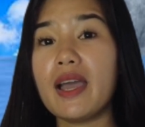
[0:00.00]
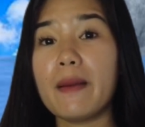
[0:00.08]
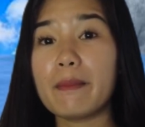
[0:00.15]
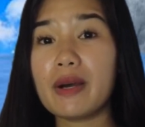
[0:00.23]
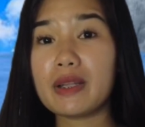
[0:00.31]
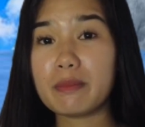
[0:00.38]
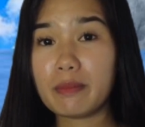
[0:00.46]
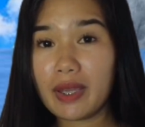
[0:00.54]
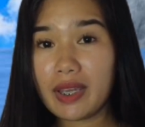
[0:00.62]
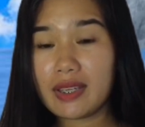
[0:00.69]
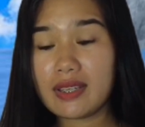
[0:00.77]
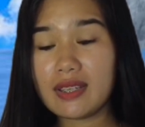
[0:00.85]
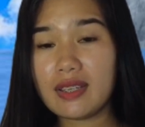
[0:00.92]
But
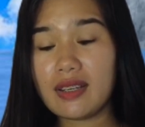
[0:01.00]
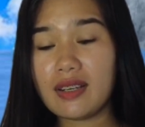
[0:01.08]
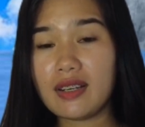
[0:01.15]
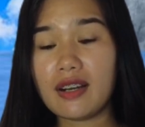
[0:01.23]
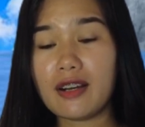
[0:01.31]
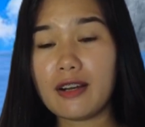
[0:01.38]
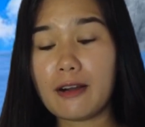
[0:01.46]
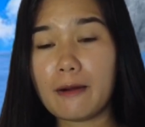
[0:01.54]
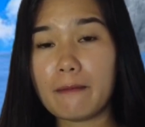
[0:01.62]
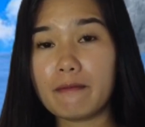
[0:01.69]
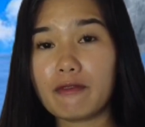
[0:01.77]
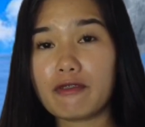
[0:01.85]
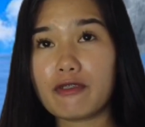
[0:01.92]
May,
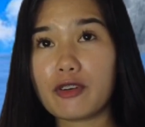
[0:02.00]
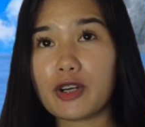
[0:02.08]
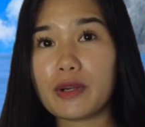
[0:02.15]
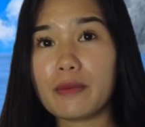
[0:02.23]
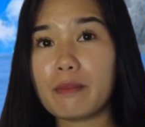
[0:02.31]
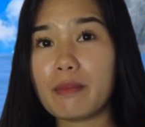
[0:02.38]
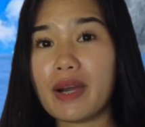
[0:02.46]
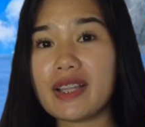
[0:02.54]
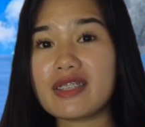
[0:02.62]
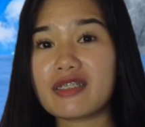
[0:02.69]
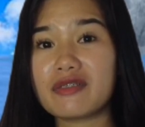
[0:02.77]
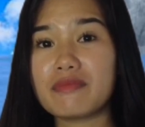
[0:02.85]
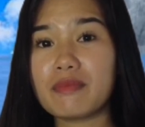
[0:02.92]
for
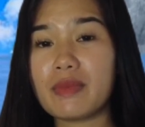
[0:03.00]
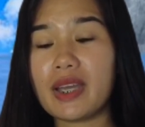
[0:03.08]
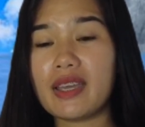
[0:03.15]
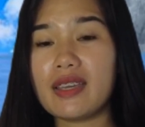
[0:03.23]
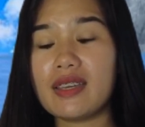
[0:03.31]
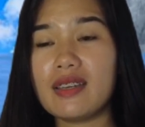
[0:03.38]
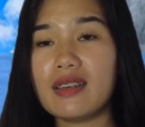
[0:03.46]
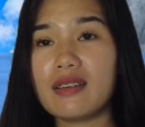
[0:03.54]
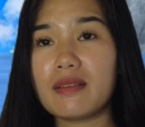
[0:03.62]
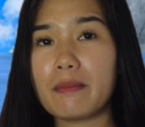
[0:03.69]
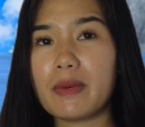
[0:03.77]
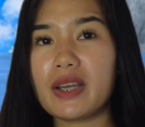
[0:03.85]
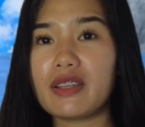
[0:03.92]
month of May,
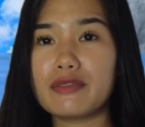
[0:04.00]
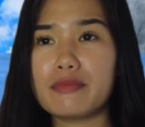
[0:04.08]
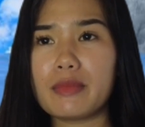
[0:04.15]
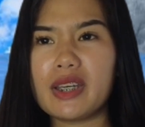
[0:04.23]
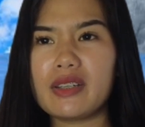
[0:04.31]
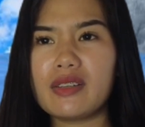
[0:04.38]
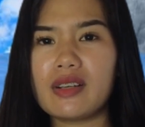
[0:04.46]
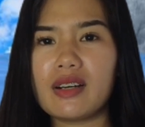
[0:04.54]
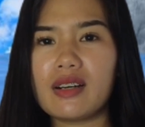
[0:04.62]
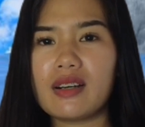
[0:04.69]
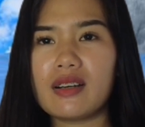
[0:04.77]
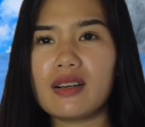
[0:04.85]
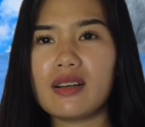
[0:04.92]

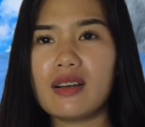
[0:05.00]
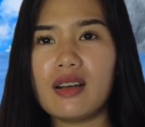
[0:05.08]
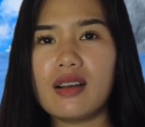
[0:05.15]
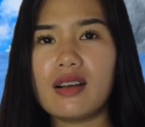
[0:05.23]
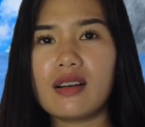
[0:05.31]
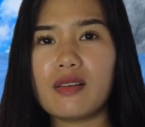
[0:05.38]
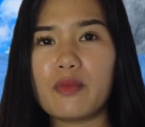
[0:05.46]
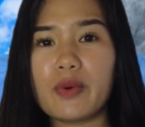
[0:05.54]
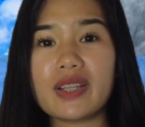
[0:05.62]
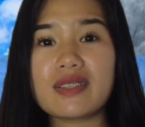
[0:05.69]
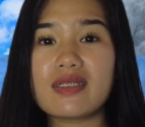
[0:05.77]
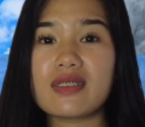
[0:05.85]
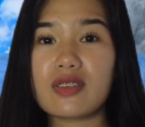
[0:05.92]
the
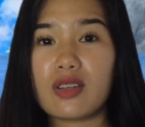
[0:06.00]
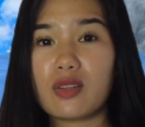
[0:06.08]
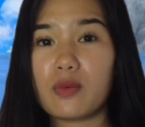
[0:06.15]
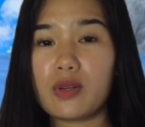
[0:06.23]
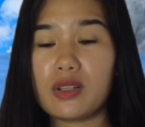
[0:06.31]
wet season will